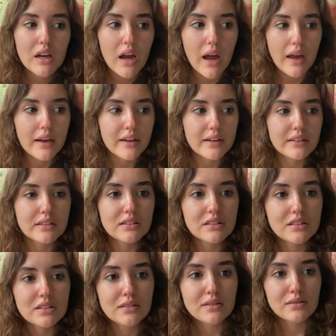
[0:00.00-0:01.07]

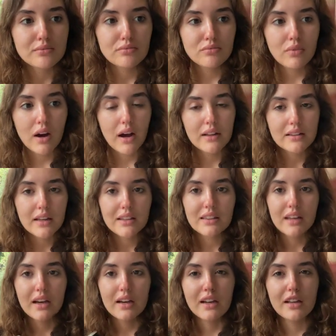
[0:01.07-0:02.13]
And I like
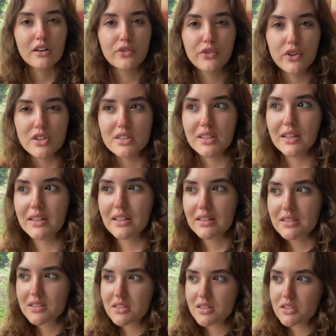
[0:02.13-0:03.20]
that in a first
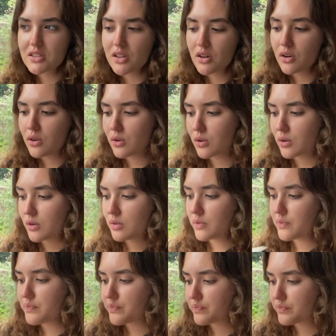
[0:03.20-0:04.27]
sentence. So
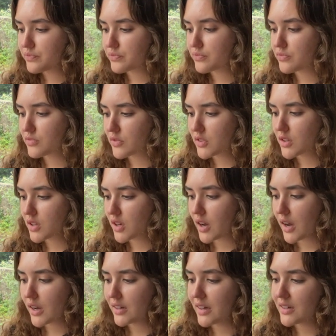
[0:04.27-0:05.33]

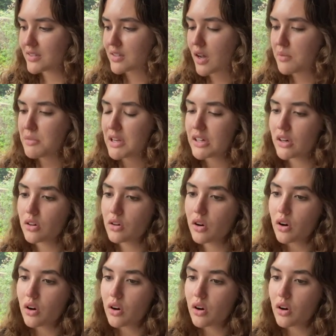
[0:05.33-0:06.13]
I guess, I mean,